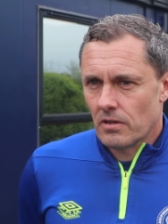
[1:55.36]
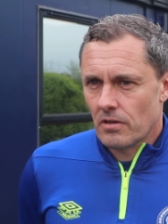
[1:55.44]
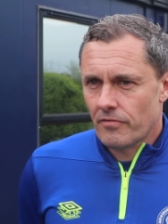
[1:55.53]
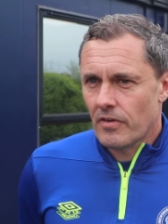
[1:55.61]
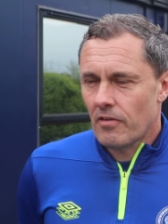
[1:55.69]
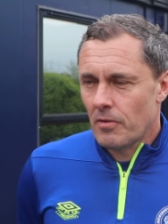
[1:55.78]

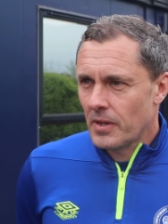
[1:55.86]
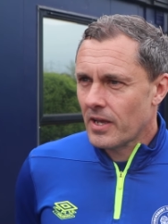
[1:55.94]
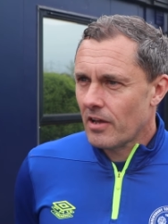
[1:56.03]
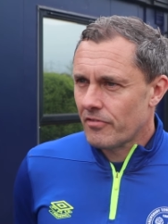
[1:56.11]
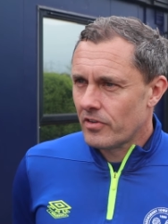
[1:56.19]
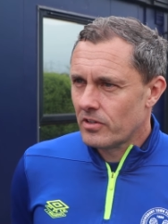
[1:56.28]
a very
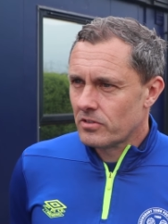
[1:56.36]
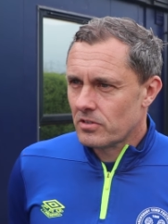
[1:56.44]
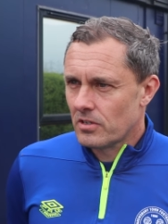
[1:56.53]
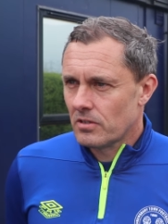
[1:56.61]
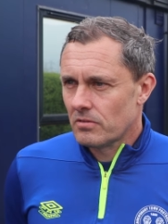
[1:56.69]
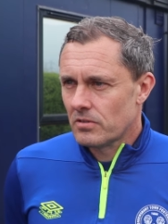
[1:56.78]
big effort
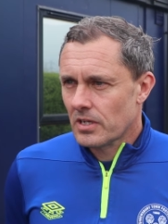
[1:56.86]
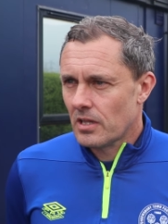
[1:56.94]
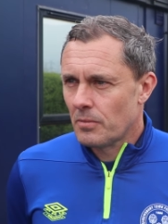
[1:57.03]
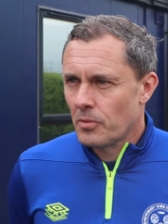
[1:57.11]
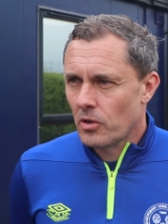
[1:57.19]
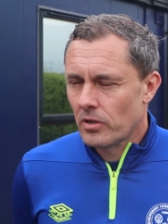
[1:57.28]
to, to
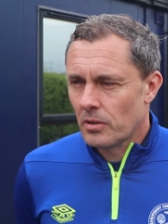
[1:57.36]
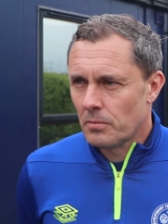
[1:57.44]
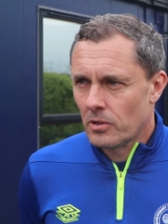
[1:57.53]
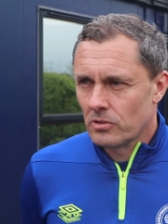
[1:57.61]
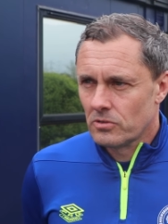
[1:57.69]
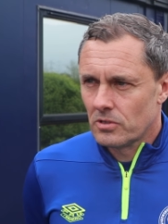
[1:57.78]
get the point
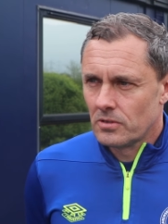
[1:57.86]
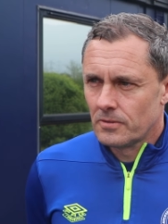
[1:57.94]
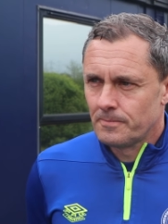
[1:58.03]
at Bolton.